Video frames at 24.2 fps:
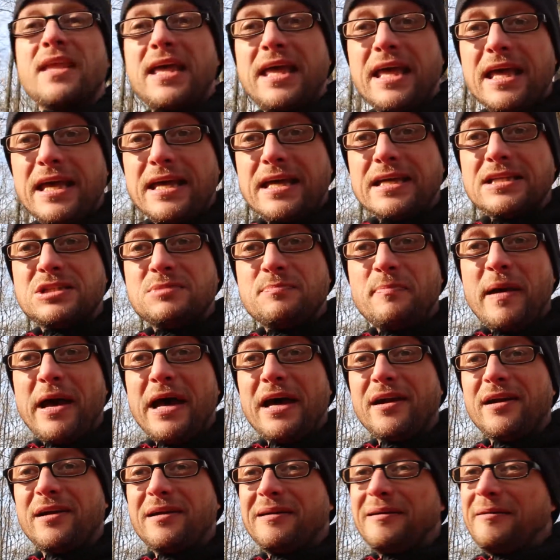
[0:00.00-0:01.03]
It gets
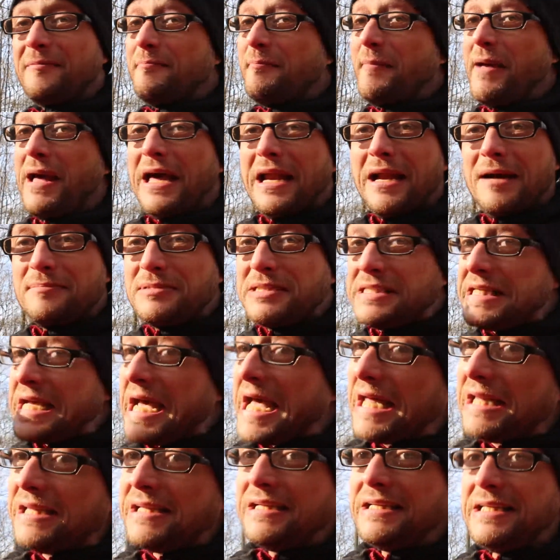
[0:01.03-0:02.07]
better. Man, I'm
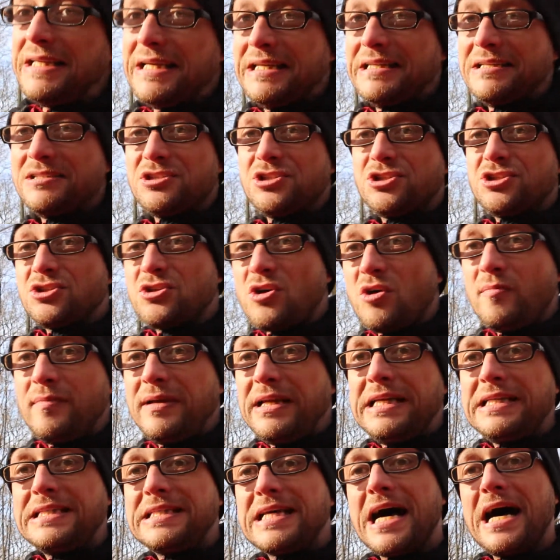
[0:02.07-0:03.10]
telling you, there's so
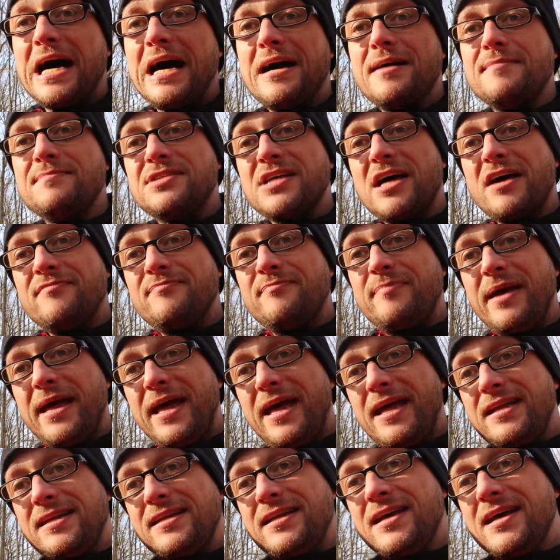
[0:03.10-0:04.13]
many times I've
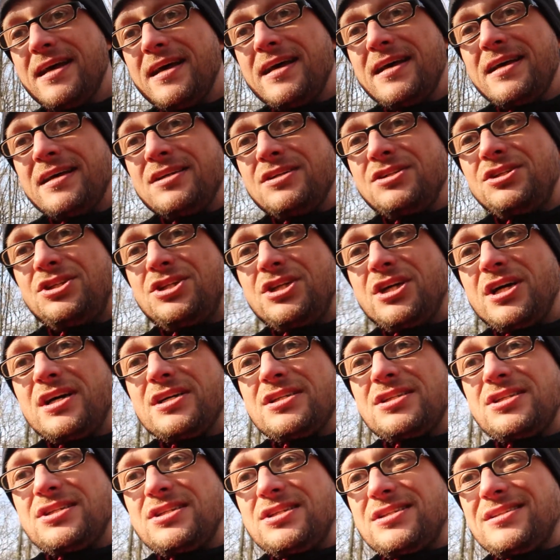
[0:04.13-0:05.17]
been
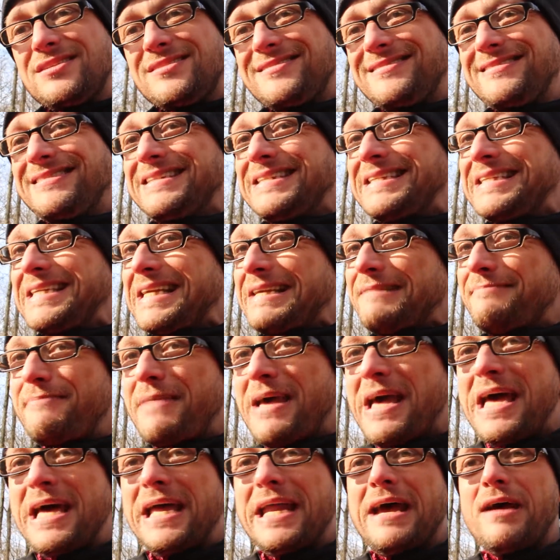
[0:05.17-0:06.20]
just,
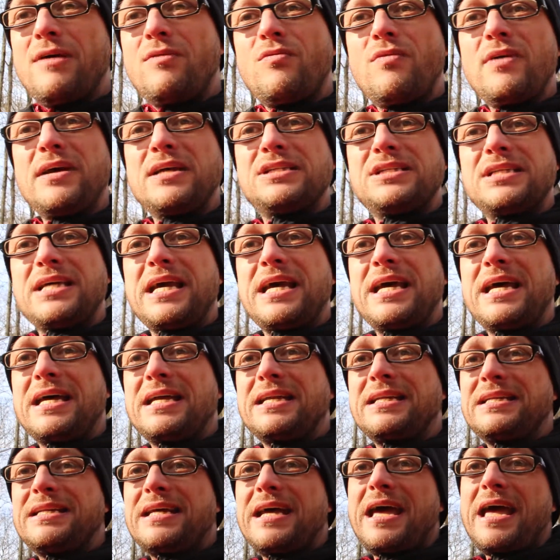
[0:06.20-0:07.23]
man, at wit's
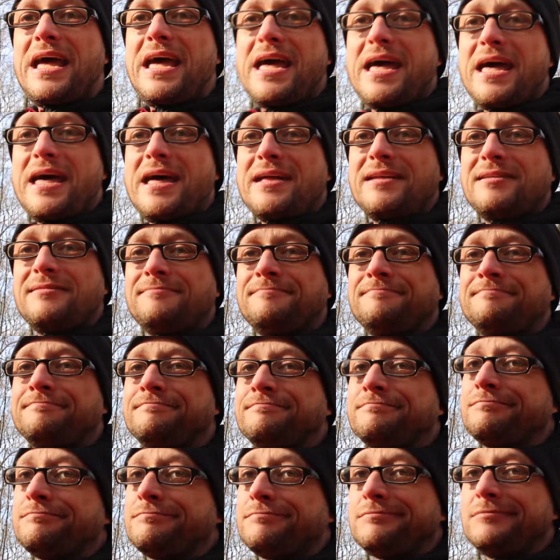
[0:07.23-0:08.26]
end, and
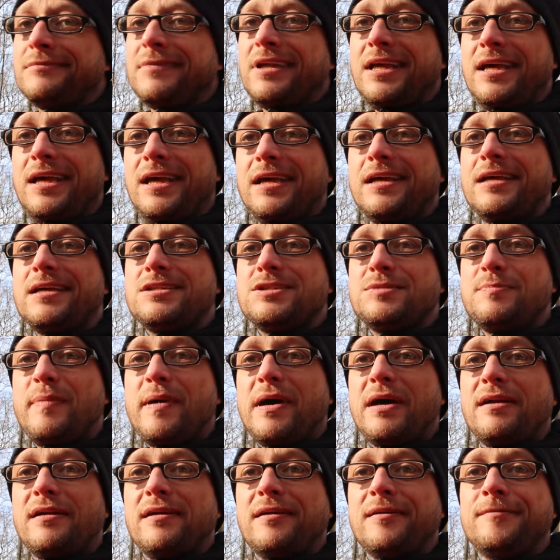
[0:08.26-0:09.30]
it gets
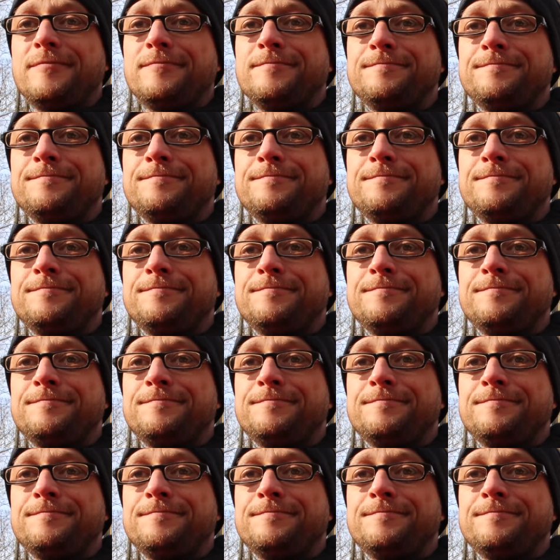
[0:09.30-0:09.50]
better.